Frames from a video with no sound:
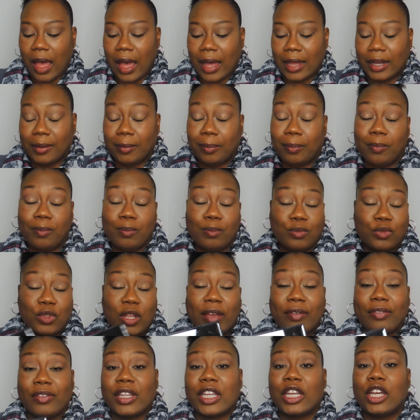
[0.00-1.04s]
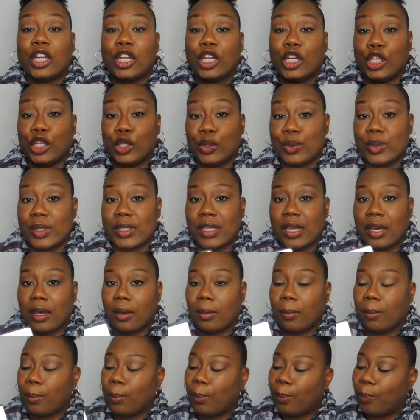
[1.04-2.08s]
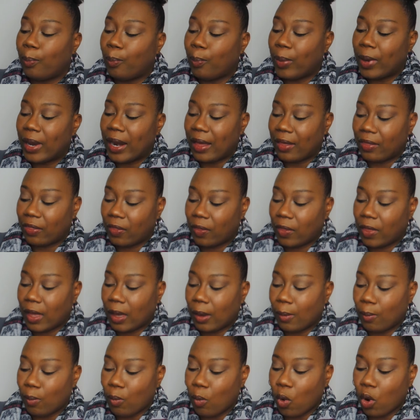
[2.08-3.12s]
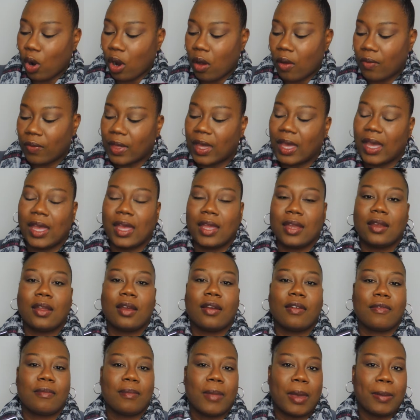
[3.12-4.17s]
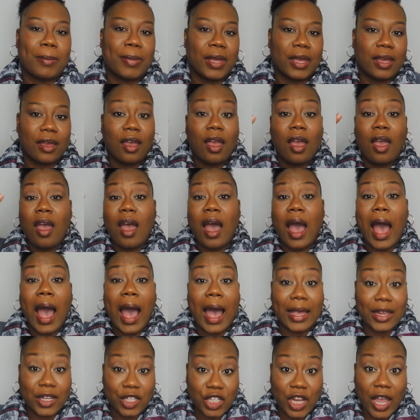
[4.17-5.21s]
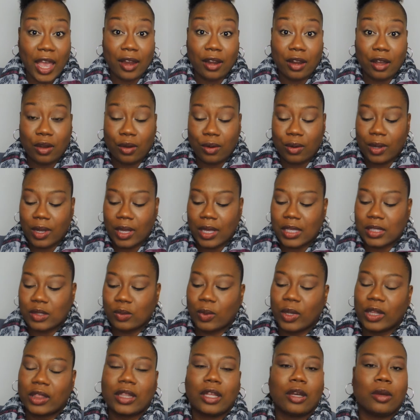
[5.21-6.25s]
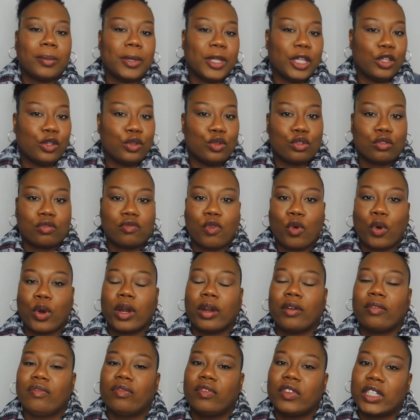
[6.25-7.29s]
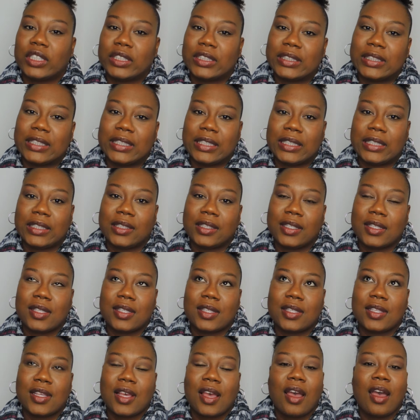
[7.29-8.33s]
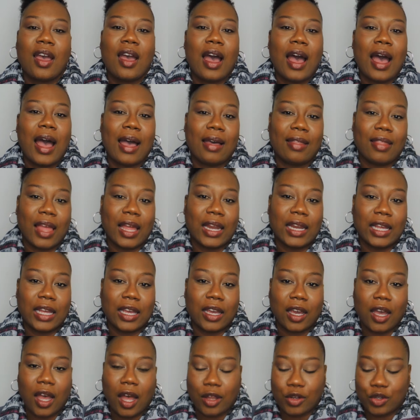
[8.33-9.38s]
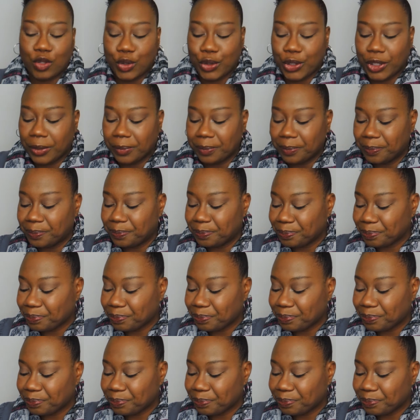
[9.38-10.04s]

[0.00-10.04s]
I'm definitely going to use them, but I think more on the end of maybe eyeshadow is what they'll be used for versus highlighting and contouring.